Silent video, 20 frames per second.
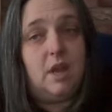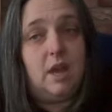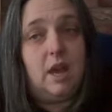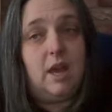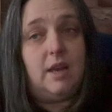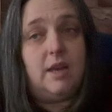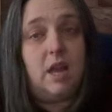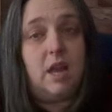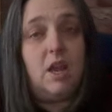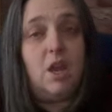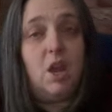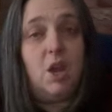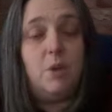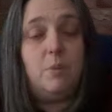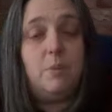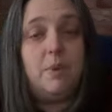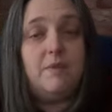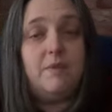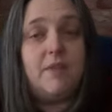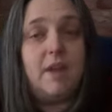and I
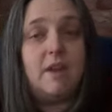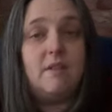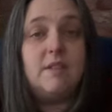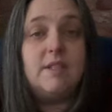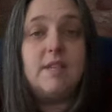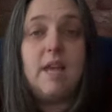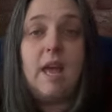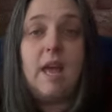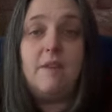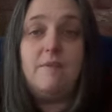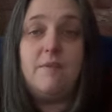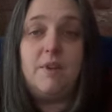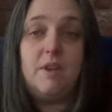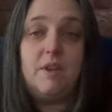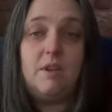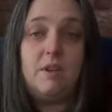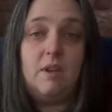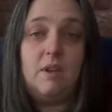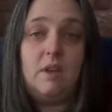hope if there is a heaven,